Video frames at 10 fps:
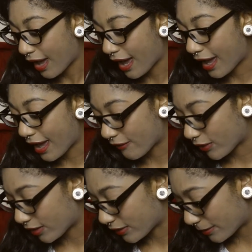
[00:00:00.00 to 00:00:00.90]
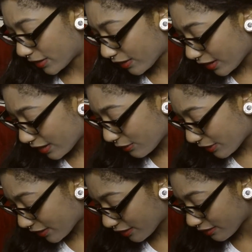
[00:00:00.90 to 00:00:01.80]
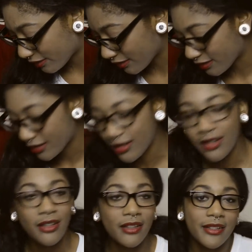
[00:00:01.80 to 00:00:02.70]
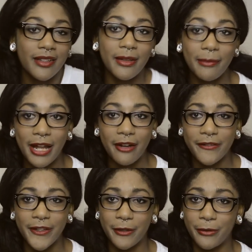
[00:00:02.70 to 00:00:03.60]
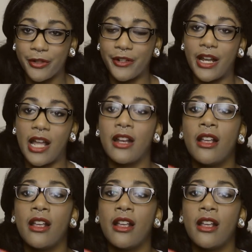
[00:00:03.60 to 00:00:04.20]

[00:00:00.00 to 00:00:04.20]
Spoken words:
I have all of them. Are they in order? It doesn't matter if they're in order or not.